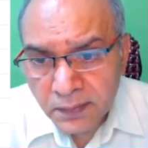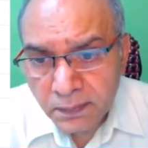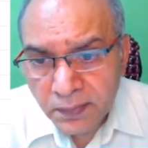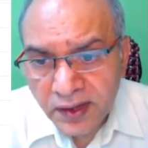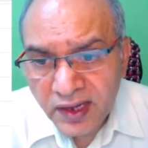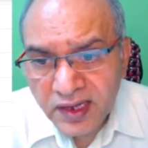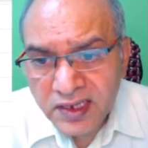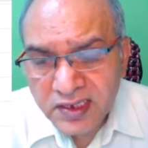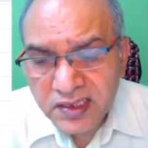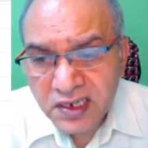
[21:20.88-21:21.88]
P
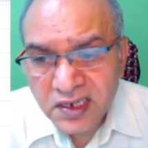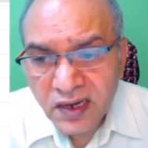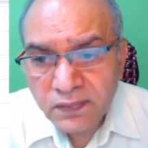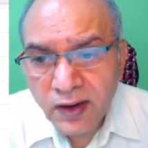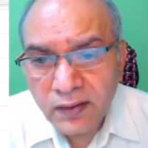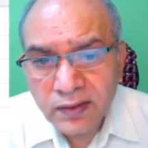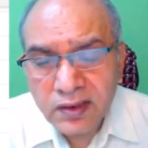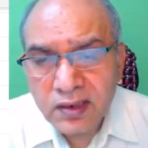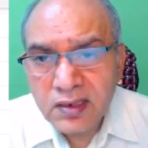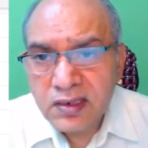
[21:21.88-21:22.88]
is the real power,
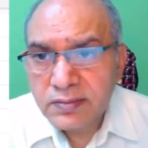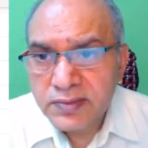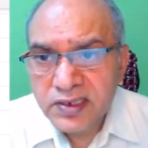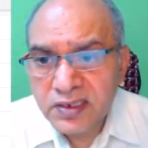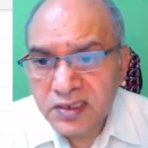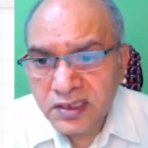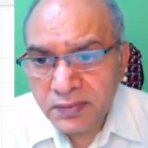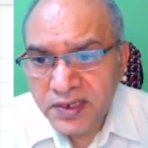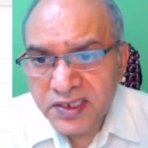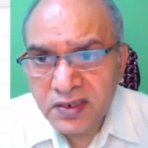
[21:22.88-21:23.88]
which is the
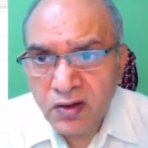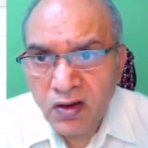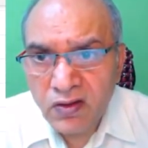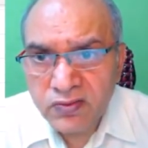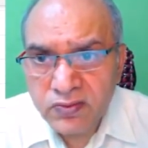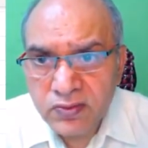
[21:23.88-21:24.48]
summation of